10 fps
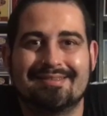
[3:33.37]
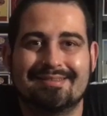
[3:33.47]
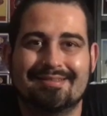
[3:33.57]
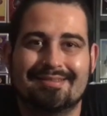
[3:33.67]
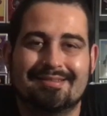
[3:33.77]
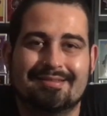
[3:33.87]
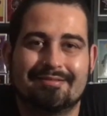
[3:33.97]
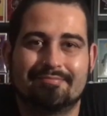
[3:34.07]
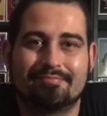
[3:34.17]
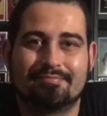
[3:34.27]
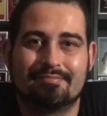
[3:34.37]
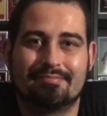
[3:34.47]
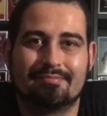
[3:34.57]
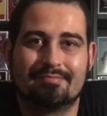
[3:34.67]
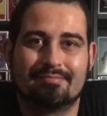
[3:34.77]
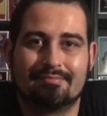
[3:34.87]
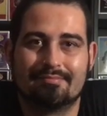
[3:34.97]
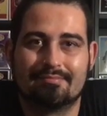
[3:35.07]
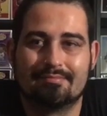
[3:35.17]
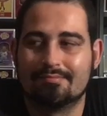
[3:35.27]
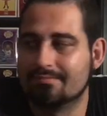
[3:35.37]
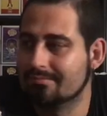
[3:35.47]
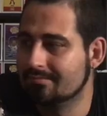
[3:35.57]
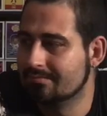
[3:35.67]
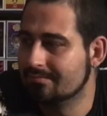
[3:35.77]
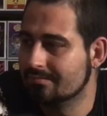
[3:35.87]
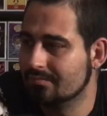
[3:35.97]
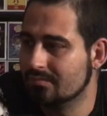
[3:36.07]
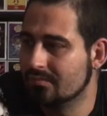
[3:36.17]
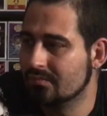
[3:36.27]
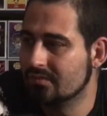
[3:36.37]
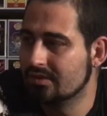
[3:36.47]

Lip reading: (silent)